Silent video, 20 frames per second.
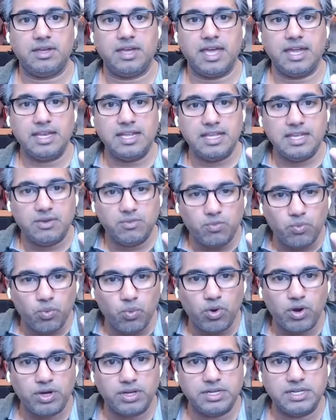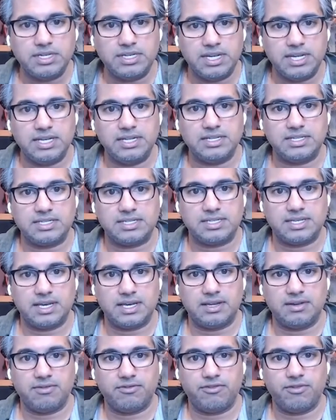any one data
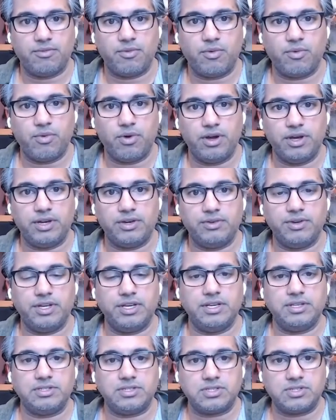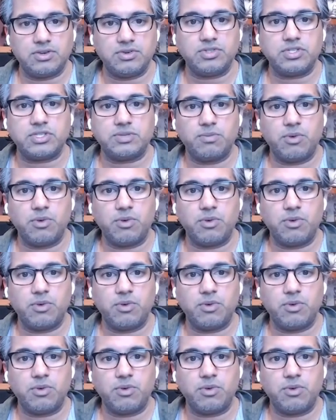set from a winery is so